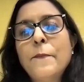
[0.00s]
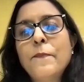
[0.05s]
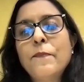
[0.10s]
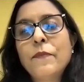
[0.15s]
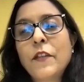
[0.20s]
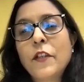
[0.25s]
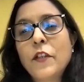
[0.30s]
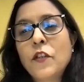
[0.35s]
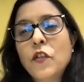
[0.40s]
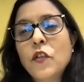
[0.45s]

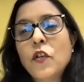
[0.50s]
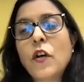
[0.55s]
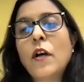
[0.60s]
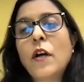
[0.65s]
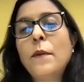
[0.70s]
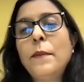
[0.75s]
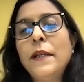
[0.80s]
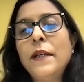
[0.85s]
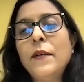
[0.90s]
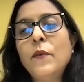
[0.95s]
the
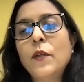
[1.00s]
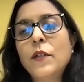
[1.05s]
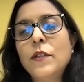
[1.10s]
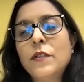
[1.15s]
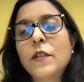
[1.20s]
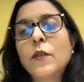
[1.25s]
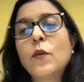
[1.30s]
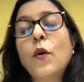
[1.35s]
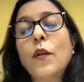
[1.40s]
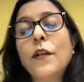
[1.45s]
job and what's
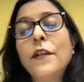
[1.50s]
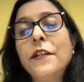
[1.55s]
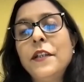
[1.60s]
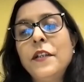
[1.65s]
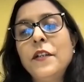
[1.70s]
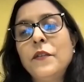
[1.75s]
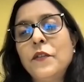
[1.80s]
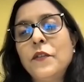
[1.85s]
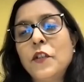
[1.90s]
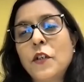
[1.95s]
the quality
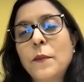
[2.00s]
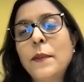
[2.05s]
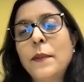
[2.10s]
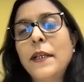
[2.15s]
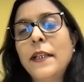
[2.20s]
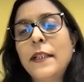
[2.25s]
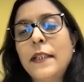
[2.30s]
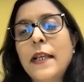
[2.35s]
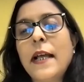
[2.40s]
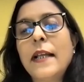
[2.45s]
of job.
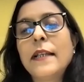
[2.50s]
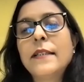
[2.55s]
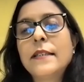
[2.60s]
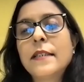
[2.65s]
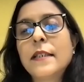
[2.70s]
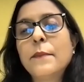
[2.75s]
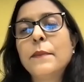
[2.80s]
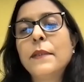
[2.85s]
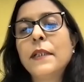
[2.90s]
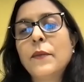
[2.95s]
And that's
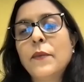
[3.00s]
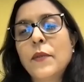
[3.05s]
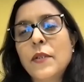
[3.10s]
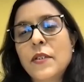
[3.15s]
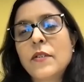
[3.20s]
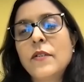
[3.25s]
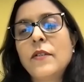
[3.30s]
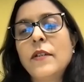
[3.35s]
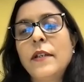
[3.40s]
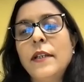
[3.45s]
something
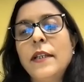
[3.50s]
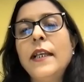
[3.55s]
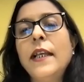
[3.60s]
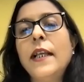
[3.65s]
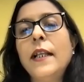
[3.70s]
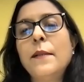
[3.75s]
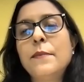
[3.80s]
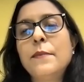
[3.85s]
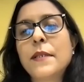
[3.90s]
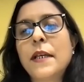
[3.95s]
which really
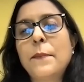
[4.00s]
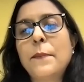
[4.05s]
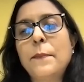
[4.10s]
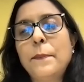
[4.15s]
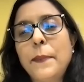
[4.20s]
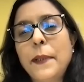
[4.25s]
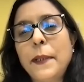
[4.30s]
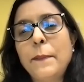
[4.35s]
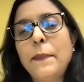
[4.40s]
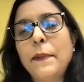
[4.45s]
helps our
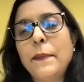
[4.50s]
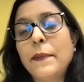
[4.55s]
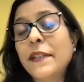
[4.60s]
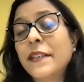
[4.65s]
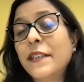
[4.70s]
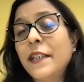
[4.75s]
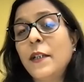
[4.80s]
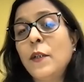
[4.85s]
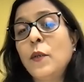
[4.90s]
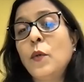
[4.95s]
people because
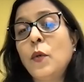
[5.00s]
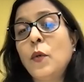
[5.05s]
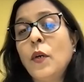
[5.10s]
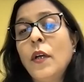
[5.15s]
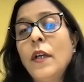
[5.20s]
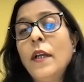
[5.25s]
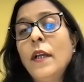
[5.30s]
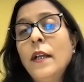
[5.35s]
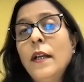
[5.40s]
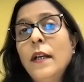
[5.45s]
they know
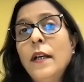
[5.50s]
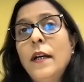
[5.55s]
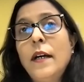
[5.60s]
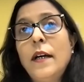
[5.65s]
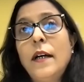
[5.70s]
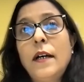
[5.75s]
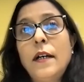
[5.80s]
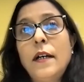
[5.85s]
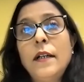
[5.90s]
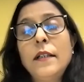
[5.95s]

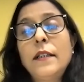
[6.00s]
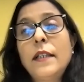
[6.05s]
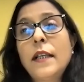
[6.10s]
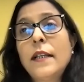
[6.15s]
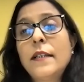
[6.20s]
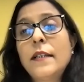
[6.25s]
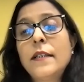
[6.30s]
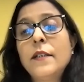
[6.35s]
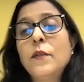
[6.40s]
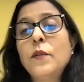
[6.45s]

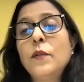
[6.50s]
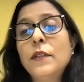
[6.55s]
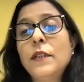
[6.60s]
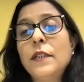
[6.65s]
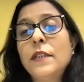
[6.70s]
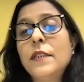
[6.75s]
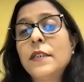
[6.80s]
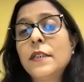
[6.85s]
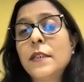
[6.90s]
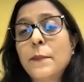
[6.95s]
that,
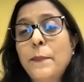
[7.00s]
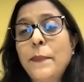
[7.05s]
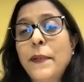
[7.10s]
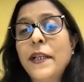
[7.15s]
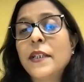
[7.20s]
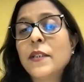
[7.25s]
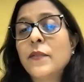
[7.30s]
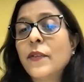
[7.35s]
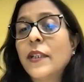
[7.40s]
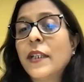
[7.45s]
this is a
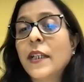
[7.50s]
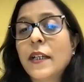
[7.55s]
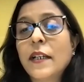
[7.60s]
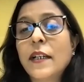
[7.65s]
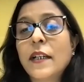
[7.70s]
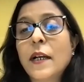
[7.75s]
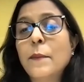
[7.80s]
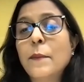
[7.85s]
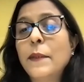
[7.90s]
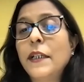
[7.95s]
place where they can
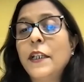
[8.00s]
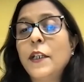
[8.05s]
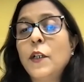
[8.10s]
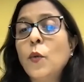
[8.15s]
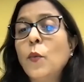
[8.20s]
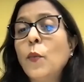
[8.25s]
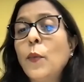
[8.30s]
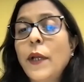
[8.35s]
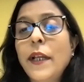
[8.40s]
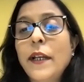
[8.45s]
come and
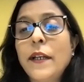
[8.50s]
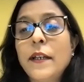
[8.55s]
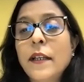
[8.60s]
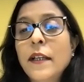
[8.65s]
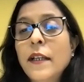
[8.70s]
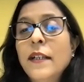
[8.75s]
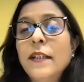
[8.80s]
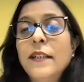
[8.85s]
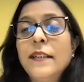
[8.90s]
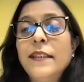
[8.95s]
innovate.
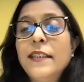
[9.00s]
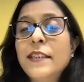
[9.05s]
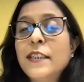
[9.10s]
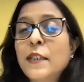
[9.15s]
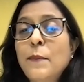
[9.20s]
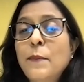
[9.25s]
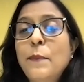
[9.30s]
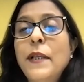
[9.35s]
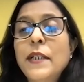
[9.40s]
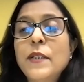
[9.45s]
This is
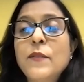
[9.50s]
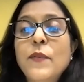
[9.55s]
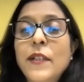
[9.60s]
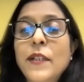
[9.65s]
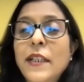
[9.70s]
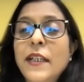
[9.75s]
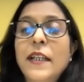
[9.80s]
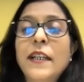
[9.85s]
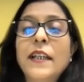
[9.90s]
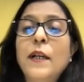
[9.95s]
a place where
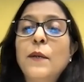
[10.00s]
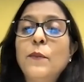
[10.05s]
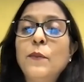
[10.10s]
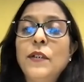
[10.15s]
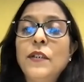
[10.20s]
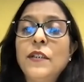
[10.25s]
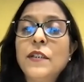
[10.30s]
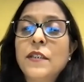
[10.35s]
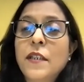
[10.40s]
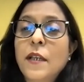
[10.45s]
they can come with
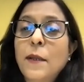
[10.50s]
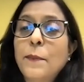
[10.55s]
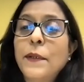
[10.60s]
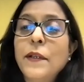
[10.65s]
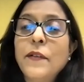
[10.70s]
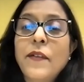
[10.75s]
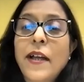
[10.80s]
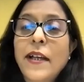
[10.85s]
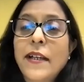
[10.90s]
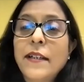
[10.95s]

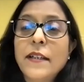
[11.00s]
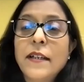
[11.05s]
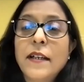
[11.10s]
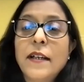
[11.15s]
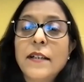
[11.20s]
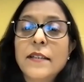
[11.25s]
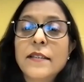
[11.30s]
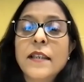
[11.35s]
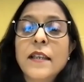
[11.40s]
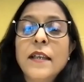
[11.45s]
disruptive
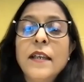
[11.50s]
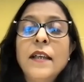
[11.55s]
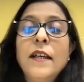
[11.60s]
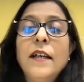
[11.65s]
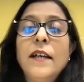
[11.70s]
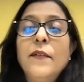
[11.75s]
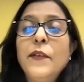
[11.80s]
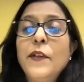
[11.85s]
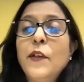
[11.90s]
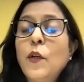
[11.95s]
ideas.
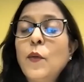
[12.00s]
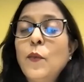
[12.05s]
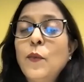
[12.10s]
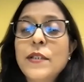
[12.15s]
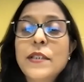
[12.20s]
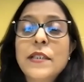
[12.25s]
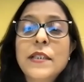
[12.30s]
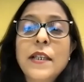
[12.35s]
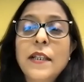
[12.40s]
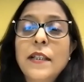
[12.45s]
We
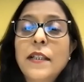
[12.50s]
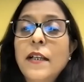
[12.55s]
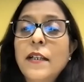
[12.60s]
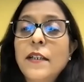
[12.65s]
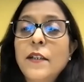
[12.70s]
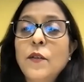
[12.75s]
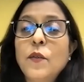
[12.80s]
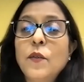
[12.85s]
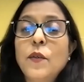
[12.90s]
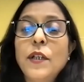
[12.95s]
always say that,
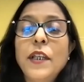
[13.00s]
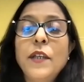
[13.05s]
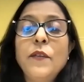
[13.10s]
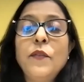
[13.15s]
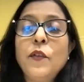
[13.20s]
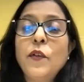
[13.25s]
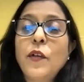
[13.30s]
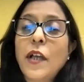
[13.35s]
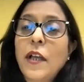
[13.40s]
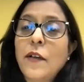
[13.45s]
if
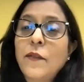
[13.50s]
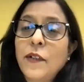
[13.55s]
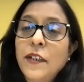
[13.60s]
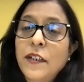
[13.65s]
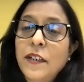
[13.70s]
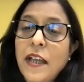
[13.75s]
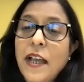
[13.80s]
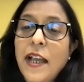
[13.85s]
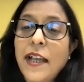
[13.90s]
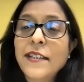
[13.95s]
you have
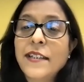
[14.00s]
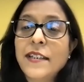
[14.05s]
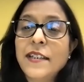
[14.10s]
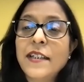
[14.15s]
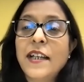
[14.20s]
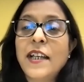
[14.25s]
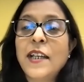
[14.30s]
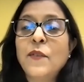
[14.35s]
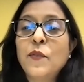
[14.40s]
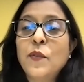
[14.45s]
an
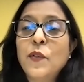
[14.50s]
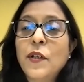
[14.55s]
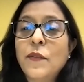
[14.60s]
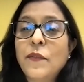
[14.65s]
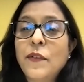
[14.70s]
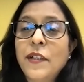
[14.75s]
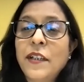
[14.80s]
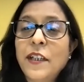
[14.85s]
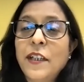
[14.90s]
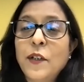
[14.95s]
idea, if you have
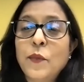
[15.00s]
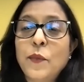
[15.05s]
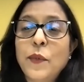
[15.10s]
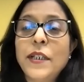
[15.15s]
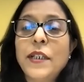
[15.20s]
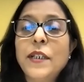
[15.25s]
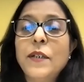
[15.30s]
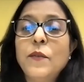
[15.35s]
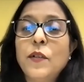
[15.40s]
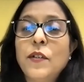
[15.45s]
an
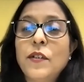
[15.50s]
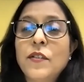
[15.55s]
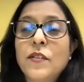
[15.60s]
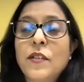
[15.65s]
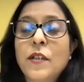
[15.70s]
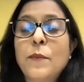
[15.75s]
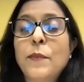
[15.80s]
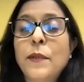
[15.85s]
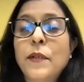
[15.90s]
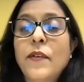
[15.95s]
innovative or
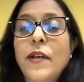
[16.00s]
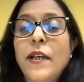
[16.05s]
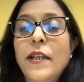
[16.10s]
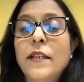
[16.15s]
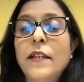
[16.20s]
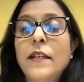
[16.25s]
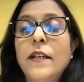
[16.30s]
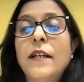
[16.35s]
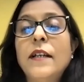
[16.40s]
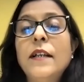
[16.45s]
disruptive
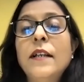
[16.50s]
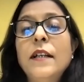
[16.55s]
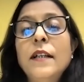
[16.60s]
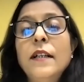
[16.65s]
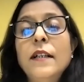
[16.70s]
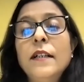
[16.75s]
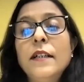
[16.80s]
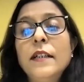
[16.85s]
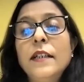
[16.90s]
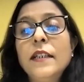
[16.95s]
idea,
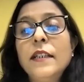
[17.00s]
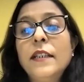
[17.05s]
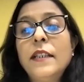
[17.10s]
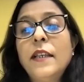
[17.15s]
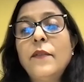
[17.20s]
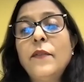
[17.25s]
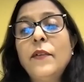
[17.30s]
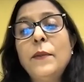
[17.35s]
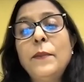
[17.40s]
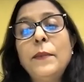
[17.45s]
there
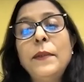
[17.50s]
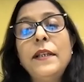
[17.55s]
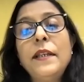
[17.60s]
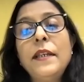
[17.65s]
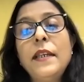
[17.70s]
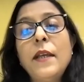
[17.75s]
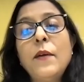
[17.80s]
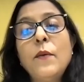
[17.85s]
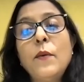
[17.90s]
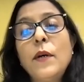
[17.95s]
will be
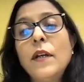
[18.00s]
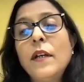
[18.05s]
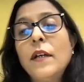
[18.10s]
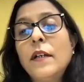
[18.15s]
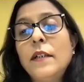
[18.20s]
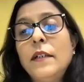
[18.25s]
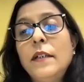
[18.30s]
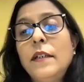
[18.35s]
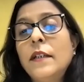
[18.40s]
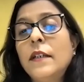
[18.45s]
never a
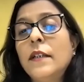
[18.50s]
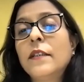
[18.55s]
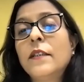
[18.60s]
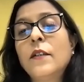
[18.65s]
dearth